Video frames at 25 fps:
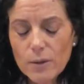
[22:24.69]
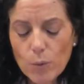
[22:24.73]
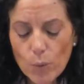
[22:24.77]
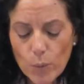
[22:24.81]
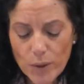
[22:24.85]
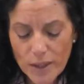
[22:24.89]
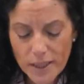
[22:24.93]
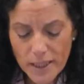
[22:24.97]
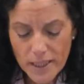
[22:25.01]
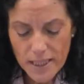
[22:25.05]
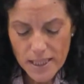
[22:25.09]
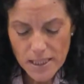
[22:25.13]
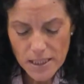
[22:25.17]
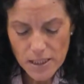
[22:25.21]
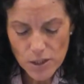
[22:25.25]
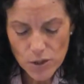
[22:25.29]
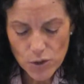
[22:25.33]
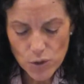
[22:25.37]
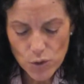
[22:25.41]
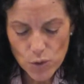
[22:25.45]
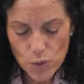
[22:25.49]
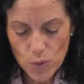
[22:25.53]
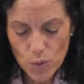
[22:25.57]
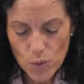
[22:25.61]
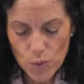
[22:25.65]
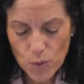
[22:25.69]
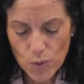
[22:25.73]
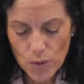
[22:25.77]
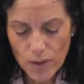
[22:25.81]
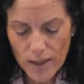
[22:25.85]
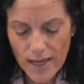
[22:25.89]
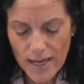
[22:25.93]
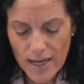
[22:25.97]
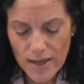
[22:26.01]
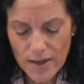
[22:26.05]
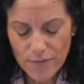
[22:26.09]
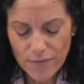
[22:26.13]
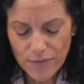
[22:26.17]
uh, we need
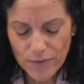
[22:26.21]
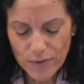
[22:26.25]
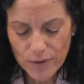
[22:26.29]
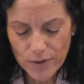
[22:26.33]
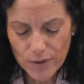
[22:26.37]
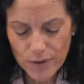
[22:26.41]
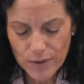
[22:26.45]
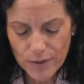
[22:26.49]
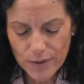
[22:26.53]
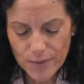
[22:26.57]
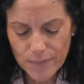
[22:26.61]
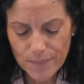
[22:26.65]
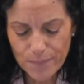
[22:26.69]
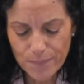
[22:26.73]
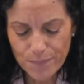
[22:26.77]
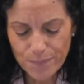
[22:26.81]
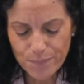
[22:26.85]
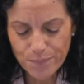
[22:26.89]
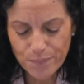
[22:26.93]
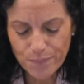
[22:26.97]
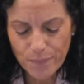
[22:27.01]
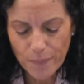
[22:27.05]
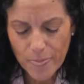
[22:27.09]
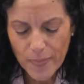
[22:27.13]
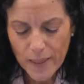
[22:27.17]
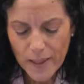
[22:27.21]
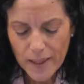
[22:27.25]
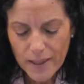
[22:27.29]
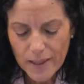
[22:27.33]
to have um,